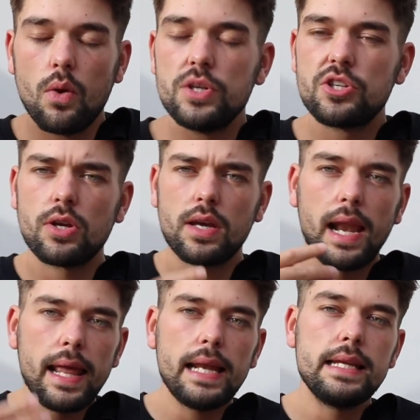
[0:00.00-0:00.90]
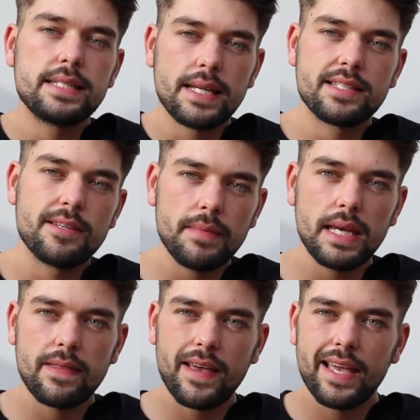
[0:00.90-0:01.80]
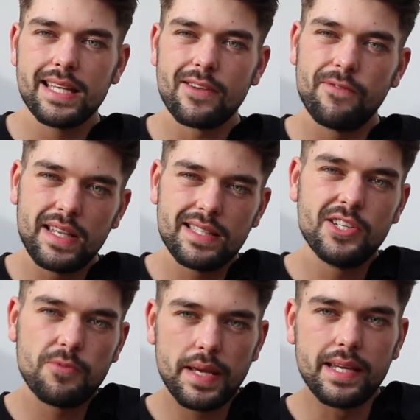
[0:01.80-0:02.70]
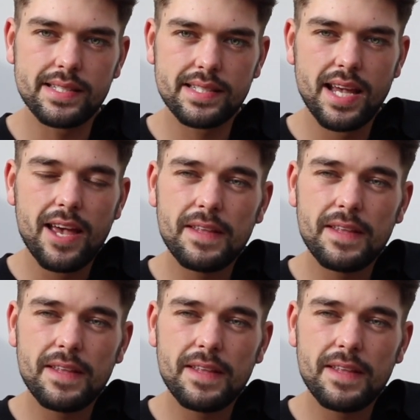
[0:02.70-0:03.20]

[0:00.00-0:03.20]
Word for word: which clearly says to me that it's a vintage piece.